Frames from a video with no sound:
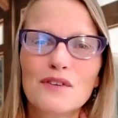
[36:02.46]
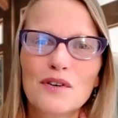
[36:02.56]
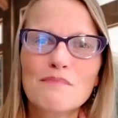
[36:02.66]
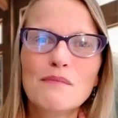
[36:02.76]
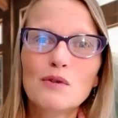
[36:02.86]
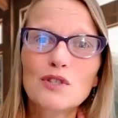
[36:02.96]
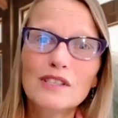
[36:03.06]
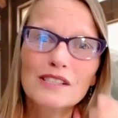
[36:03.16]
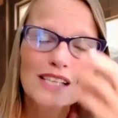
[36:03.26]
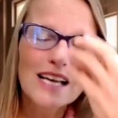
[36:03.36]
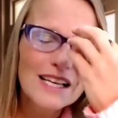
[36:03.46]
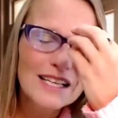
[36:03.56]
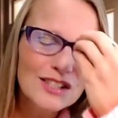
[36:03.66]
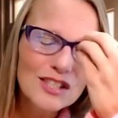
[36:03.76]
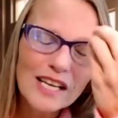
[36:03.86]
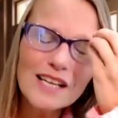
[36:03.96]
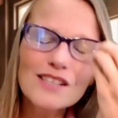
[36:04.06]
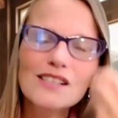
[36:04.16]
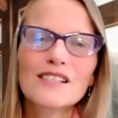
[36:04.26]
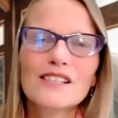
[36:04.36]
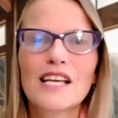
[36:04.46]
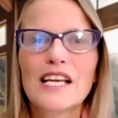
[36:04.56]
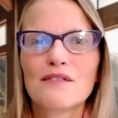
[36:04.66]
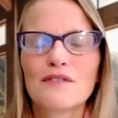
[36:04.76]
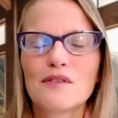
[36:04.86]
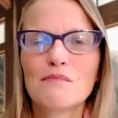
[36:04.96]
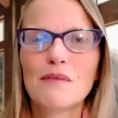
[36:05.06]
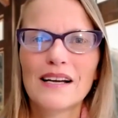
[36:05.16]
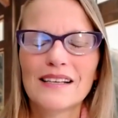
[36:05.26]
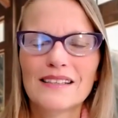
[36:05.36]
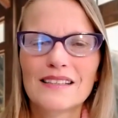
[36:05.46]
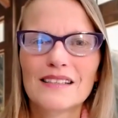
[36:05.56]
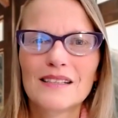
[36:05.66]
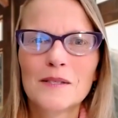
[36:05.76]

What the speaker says: of your emotions, change the state of your mind.